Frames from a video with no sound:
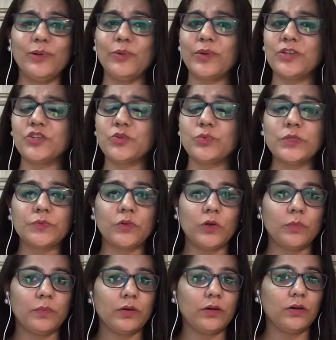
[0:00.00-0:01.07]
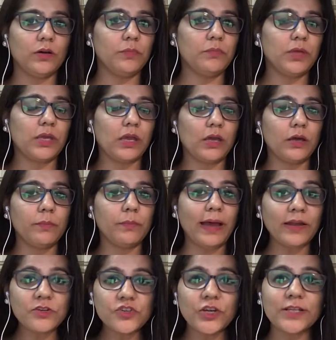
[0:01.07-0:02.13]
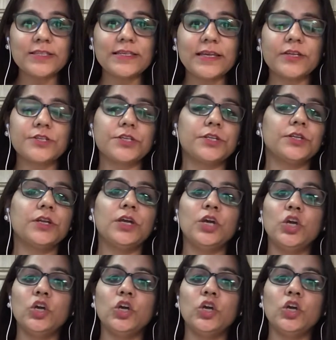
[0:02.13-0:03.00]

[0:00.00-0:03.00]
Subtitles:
You can choose from making a bank transaction,